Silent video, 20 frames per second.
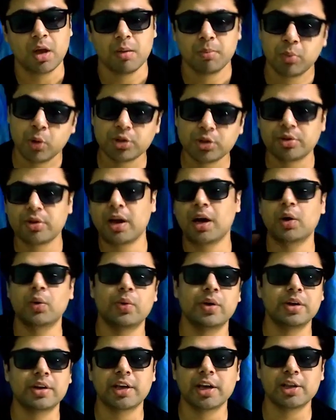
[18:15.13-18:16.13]
Both Rahu
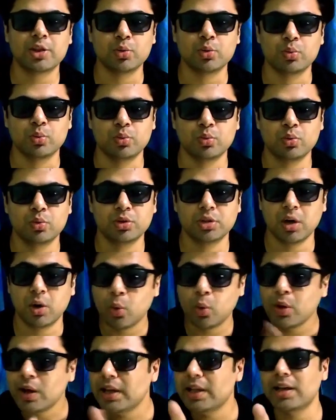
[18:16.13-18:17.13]
and Ketu, the
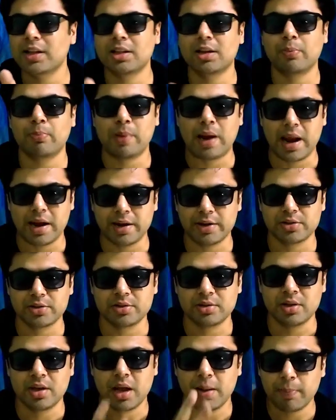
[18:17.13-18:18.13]
only other
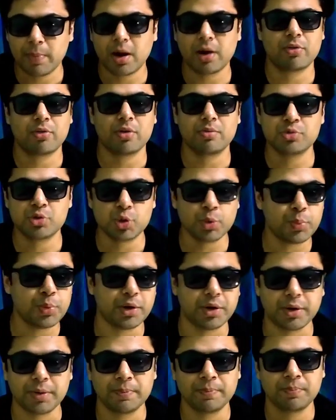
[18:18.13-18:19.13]
planets apart from
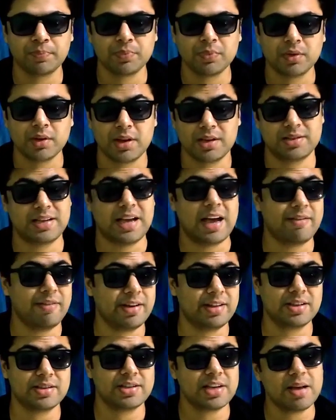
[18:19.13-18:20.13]
Jupiter, is
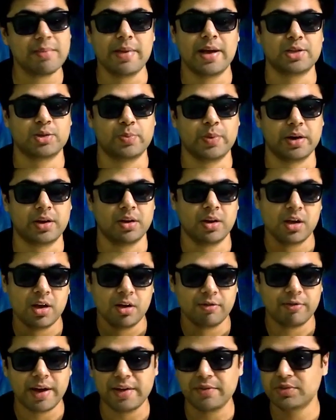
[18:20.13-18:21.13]
having the same aspect,
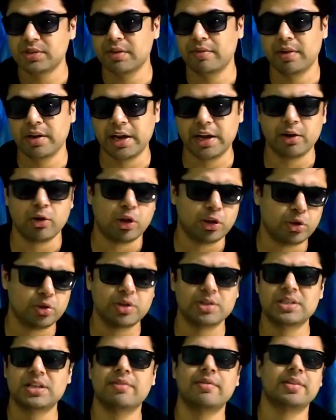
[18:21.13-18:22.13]
5, 7, 9. Although
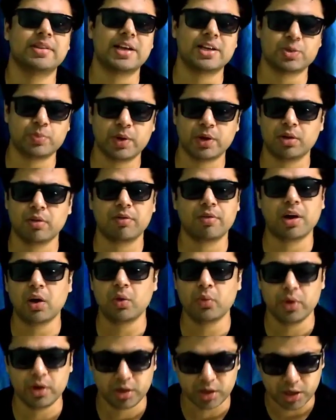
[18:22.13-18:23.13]
the 7th aspect of
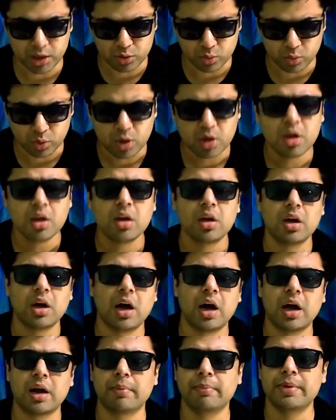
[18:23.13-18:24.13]
Rahu and Ketu
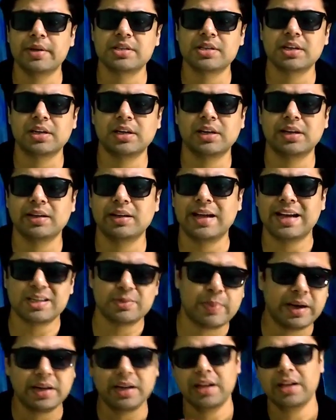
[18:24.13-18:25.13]
are basically
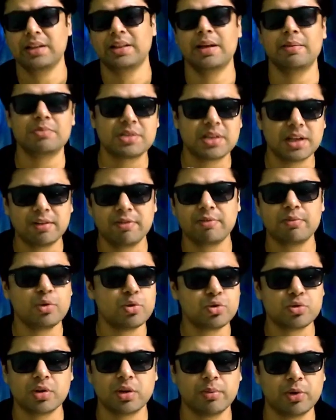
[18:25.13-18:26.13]
aspecting themselves
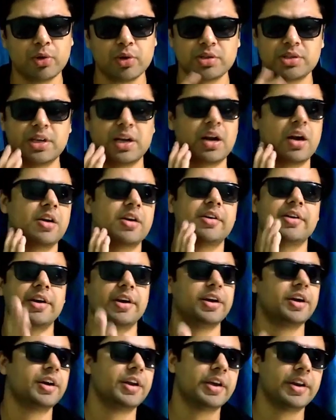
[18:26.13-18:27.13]
mutually, because they are
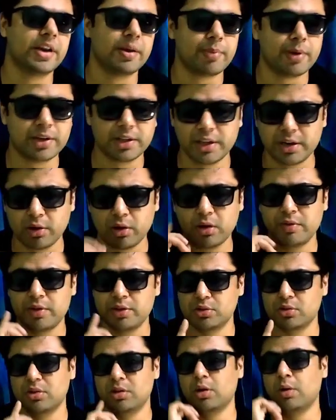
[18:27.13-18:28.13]
180 degrees apart, they are
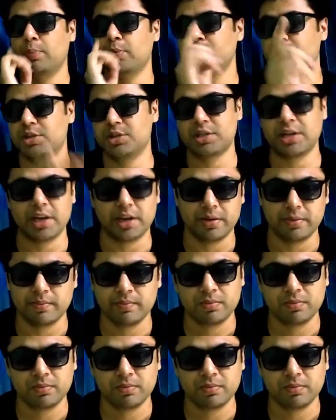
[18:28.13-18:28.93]
always on the opposite sign.